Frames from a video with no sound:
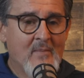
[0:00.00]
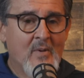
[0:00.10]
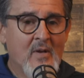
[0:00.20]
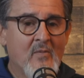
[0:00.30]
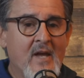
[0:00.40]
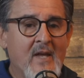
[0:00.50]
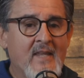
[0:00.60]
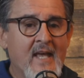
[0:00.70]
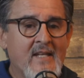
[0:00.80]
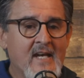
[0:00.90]
But at
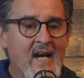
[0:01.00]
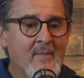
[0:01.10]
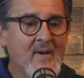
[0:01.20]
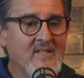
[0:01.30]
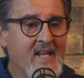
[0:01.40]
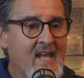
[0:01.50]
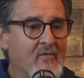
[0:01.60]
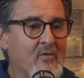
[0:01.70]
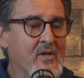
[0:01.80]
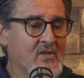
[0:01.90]
that time, I said, "Hey, if
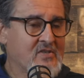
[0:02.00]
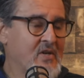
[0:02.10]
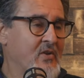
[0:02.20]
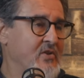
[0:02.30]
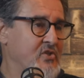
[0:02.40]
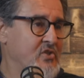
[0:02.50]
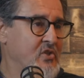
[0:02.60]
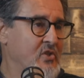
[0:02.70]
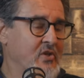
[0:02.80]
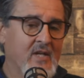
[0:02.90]
we're going to sell this
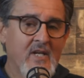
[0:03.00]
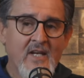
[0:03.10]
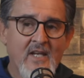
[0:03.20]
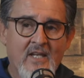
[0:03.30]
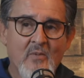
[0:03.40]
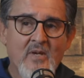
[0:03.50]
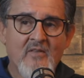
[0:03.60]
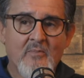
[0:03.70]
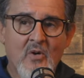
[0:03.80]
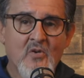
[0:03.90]
shirt, can we
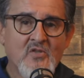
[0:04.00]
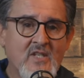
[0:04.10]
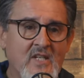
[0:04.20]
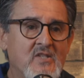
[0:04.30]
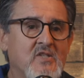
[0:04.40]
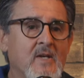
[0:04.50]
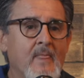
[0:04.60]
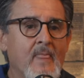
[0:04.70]
give proceeds